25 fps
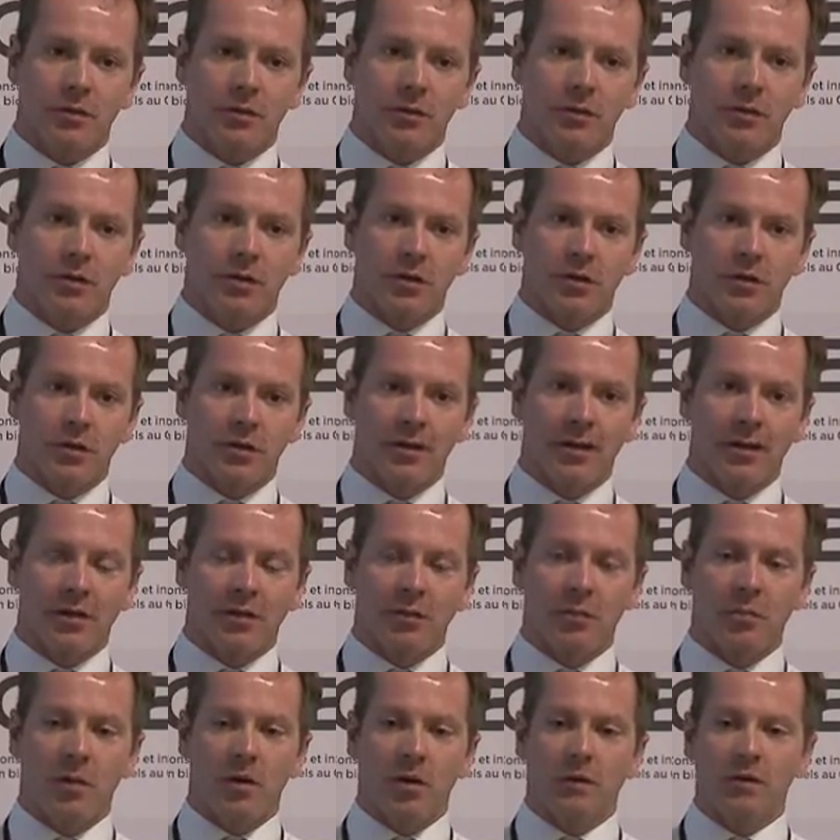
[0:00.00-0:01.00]

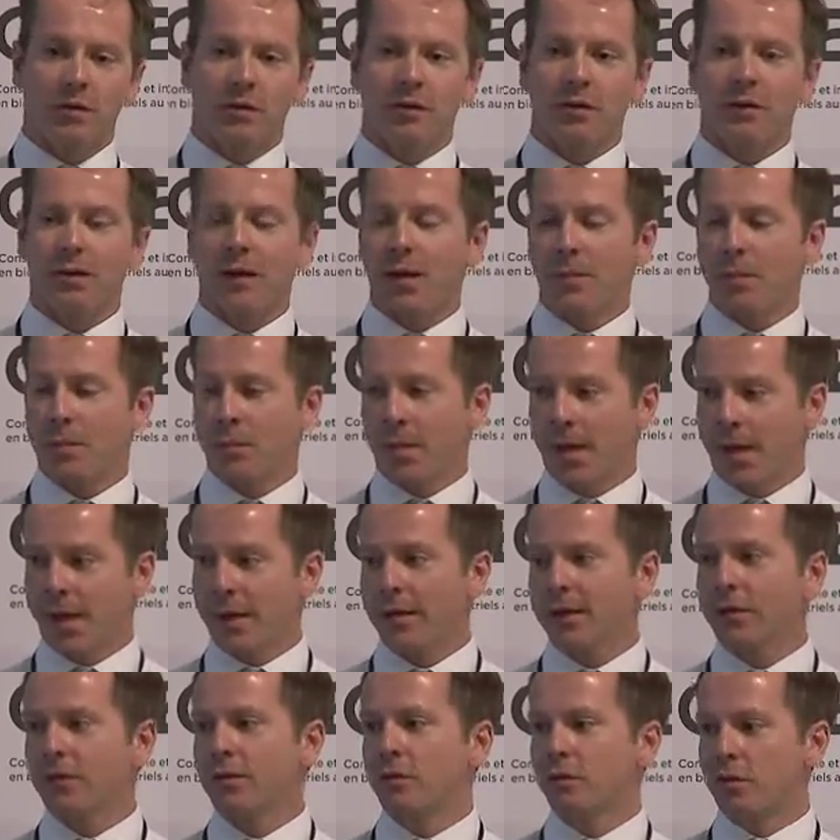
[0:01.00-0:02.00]
this model
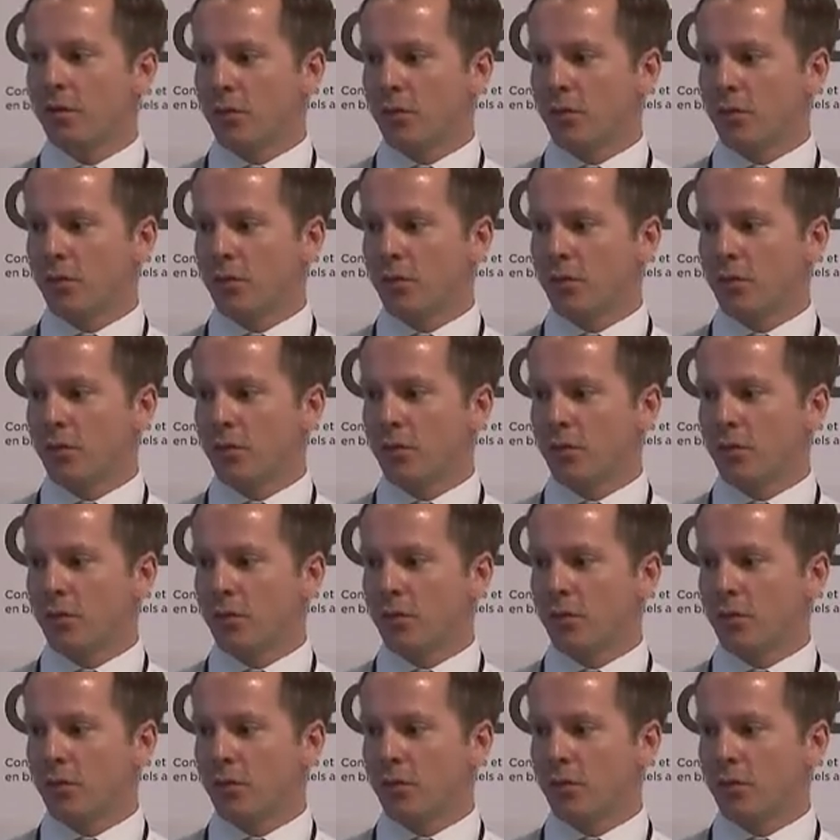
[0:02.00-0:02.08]
applied